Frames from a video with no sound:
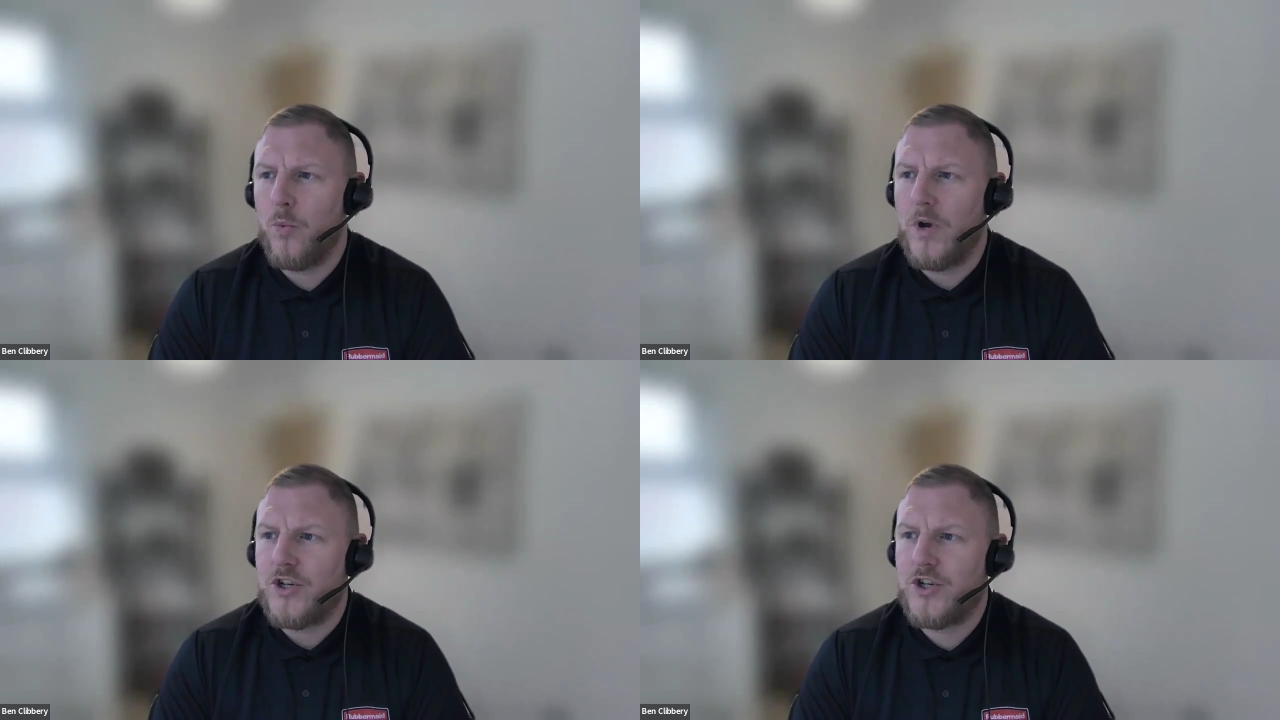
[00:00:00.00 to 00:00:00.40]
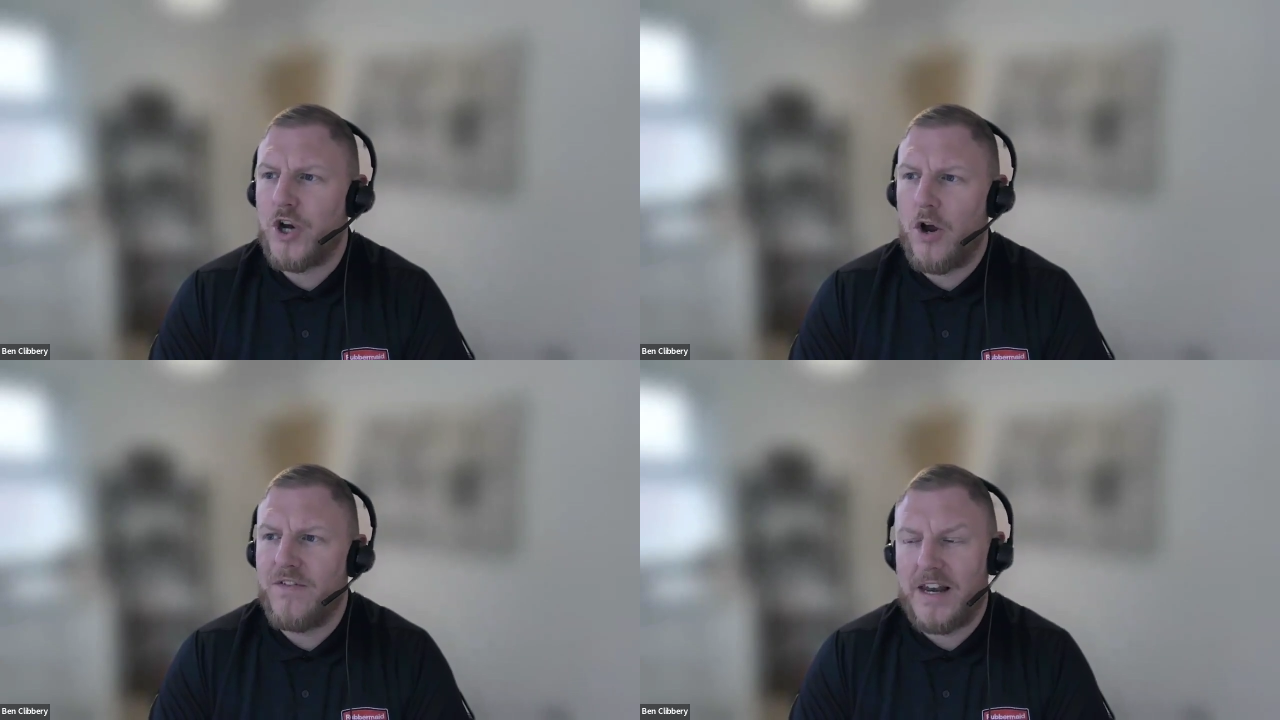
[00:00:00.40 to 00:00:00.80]
which
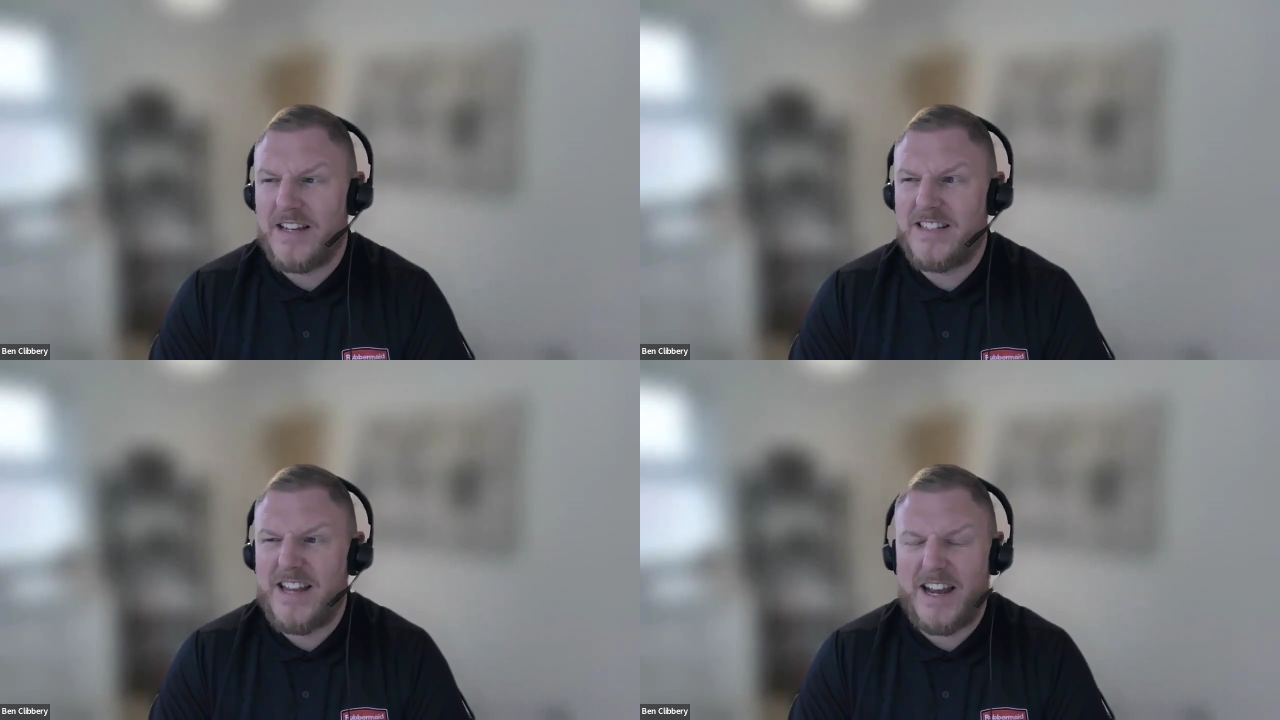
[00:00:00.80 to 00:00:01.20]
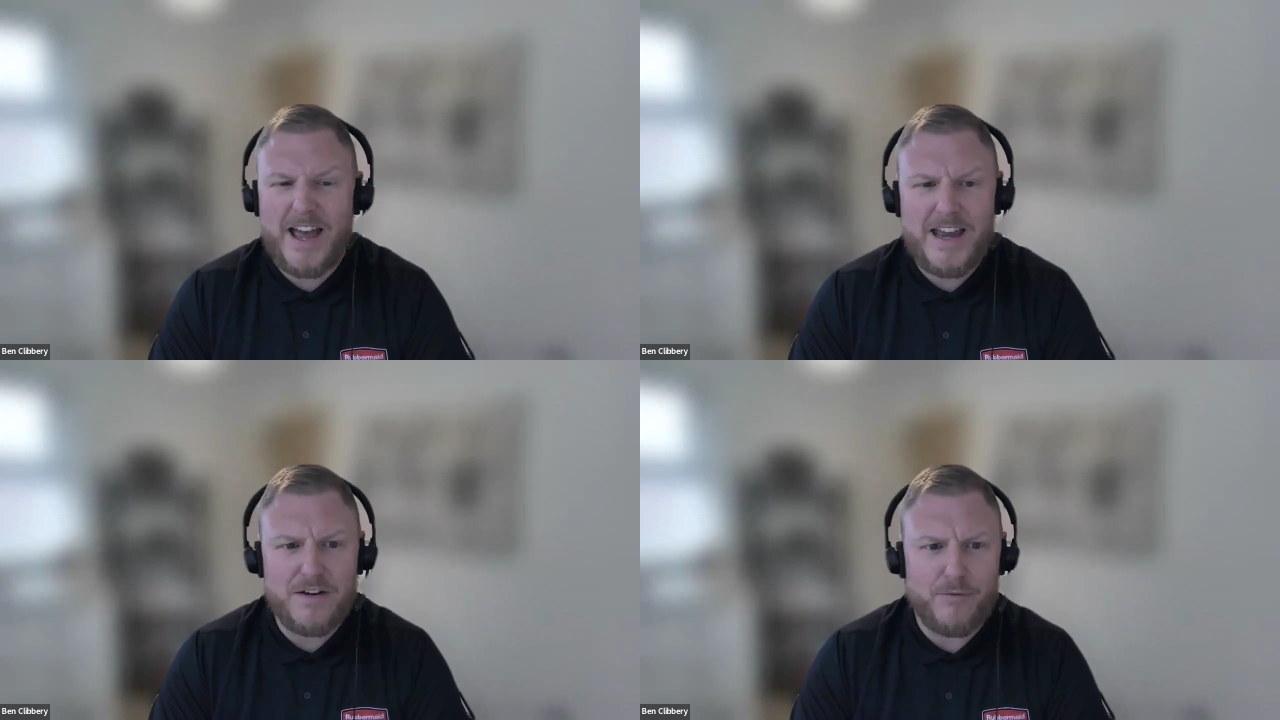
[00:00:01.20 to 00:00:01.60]
over the last
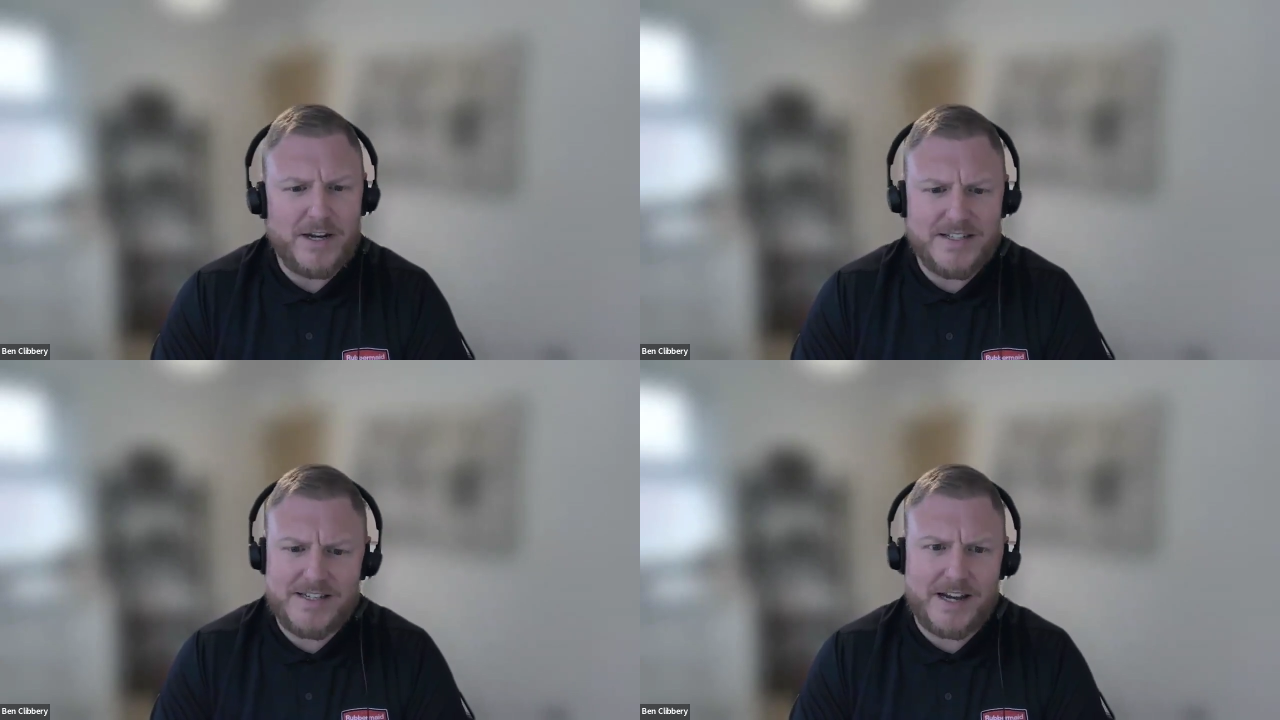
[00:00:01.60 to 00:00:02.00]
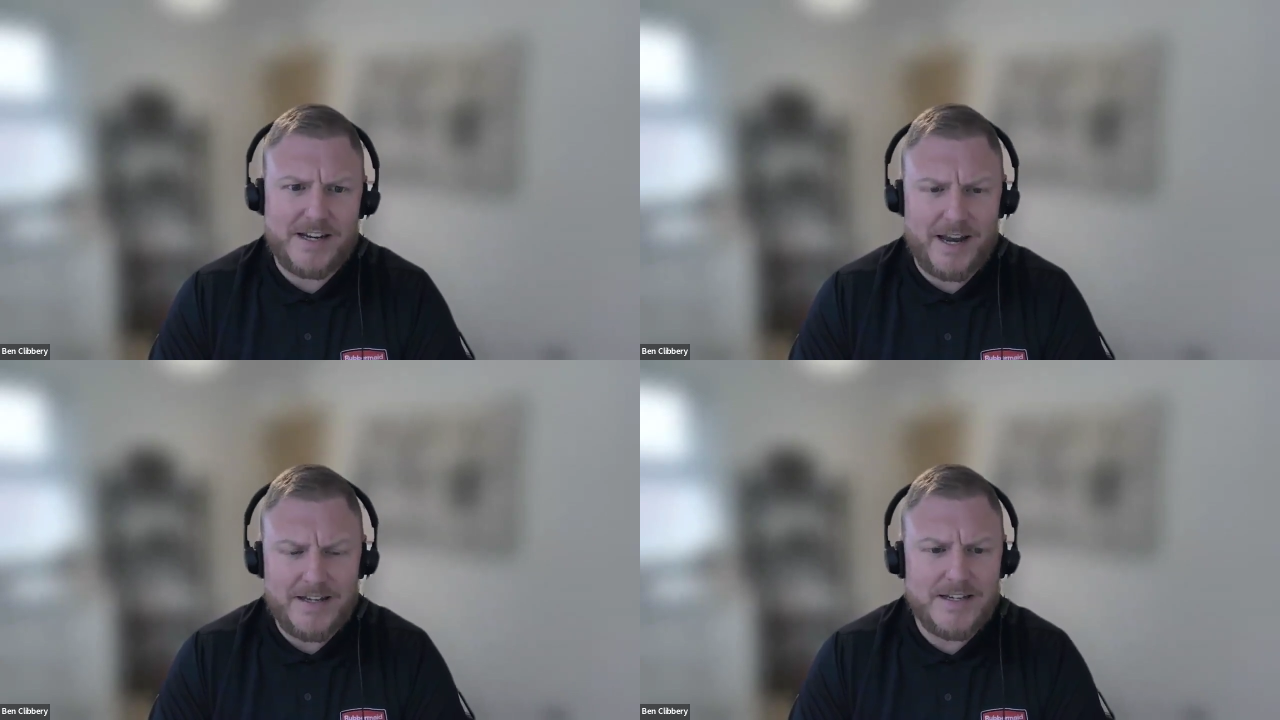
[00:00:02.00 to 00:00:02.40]
decade have really
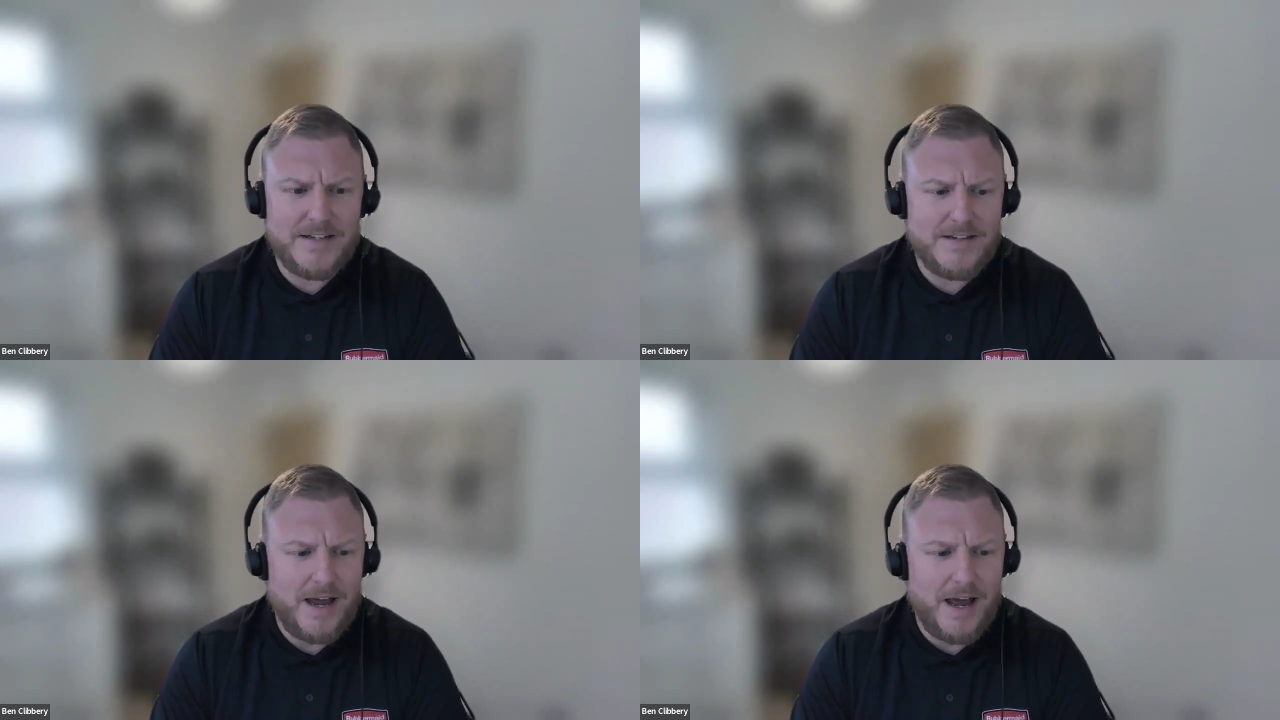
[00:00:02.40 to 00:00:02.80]
stagnated,